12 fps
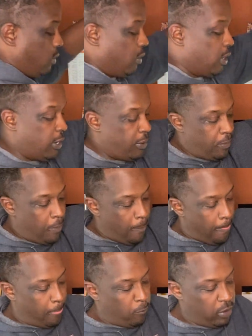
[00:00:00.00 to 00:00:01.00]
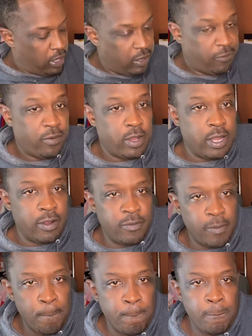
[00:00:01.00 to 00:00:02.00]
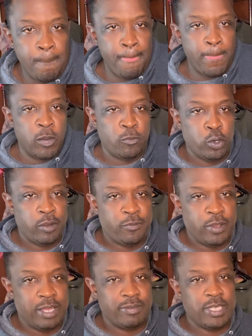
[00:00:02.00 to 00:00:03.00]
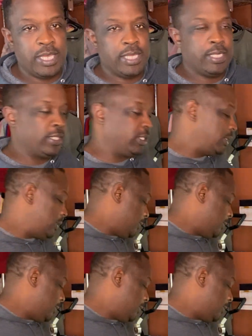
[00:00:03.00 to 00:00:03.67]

All right, 385, 45 seconds.